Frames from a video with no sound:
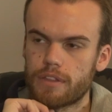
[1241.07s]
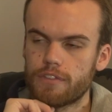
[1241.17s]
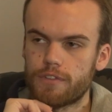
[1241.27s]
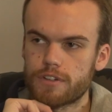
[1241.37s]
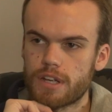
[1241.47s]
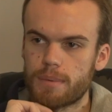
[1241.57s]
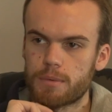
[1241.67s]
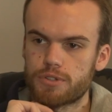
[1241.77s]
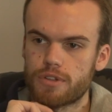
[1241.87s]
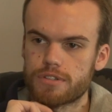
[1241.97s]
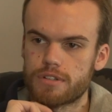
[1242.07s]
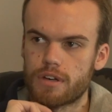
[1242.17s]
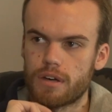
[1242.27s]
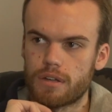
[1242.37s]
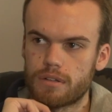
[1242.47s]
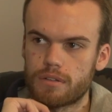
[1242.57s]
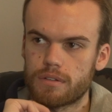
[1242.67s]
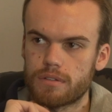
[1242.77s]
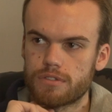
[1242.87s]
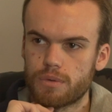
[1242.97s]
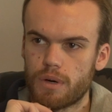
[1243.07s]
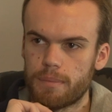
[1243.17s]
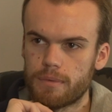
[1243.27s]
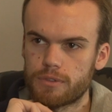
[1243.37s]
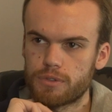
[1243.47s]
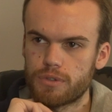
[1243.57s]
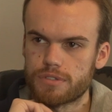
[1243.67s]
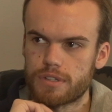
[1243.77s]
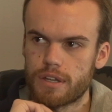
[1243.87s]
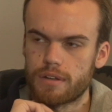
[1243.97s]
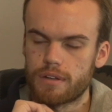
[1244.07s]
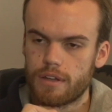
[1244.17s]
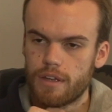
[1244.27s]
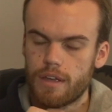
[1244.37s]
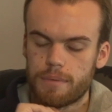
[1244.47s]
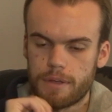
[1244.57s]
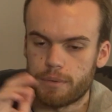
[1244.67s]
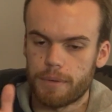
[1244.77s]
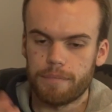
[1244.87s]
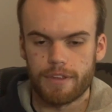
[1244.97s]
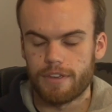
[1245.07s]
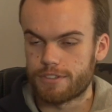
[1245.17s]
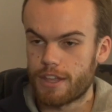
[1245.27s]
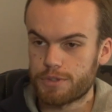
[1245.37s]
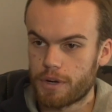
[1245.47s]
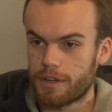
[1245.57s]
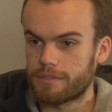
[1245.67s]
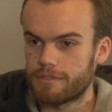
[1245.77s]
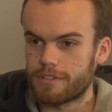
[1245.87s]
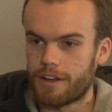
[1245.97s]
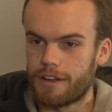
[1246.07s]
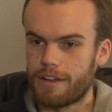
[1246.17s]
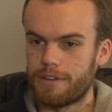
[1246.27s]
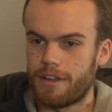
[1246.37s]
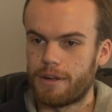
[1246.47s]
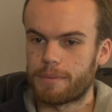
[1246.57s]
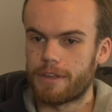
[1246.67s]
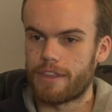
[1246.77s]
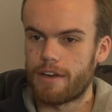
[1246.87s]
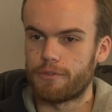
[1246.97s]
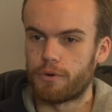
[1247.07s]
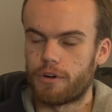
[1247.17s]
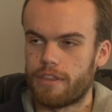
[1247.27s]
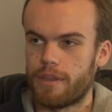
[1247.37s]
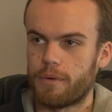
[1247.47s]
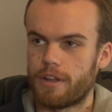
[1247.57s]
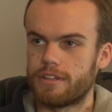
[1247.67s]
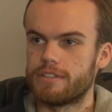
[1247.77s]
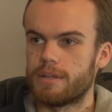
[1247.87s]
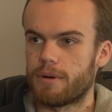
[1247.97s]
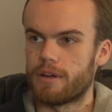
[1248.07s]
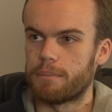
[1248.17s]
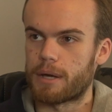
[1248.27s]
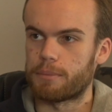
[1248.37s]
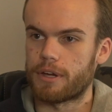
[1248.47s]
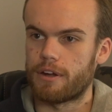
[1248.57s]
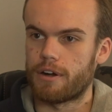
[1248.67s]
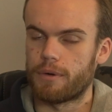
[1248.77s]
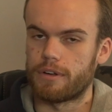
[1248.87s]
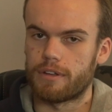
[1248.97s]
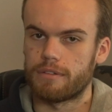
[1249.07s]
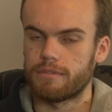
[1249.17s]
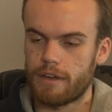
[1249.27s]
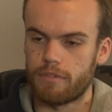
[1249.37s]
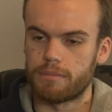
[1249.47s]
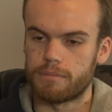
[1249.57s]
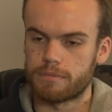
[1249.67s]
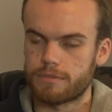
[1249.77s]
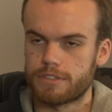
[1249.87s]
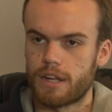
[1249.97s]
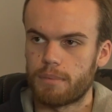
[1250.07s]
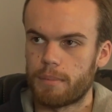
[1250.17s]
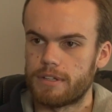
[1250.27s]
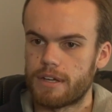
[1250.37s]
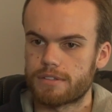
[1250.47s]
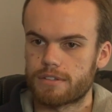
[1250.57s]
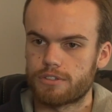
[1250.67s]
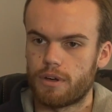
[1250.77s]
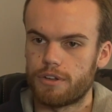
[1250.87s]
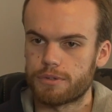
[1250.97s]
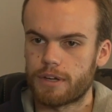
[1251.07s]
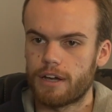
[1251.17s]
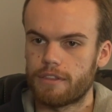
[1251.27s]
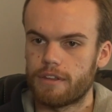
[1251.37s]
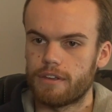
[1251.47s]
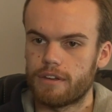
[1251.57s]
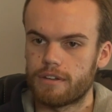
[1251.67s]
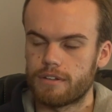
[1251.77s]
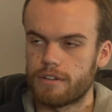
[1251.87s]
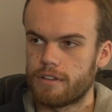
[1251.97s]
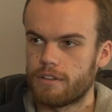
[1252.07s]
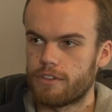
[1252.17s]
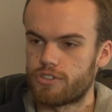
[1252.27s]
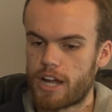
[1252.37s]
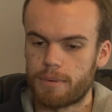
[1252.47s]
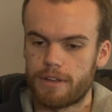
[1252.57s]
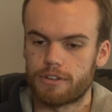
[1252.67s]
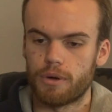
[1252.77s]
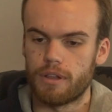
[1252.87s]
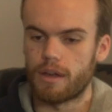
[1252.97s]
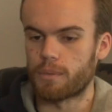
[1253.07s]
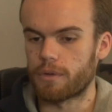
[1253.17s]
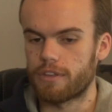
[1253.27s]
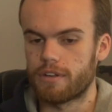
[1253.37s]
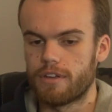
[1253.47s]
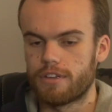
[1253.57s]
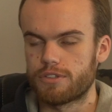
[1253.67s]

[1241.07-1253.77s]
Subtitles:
I think the first iPad was 2009. So 2010. Anyway, so that's what I ended up getting that for. And then when I did get my MacBook Air, I wanted to have a setup on my desk. So I also got the trackpad to go along with it.